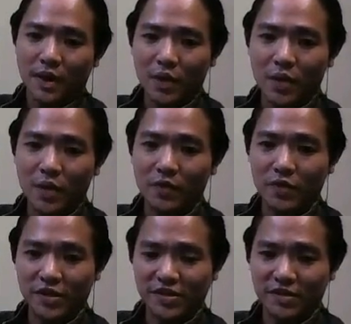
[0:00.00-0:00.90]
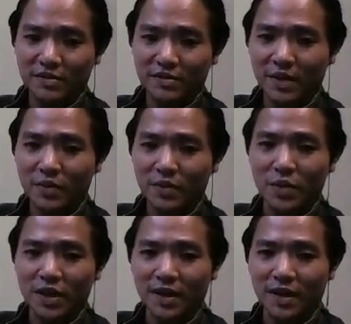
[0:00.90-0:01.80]
And we have reached tip
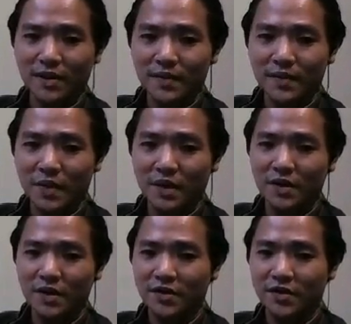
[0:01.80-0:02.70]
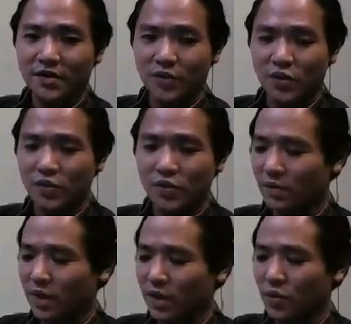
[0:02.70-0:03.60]
number 10 is to use
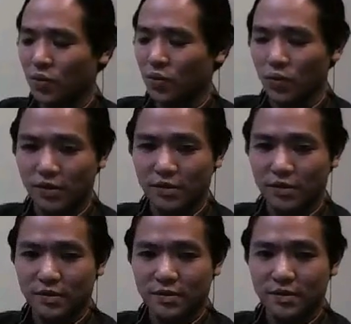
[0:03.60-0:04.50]
the right tools.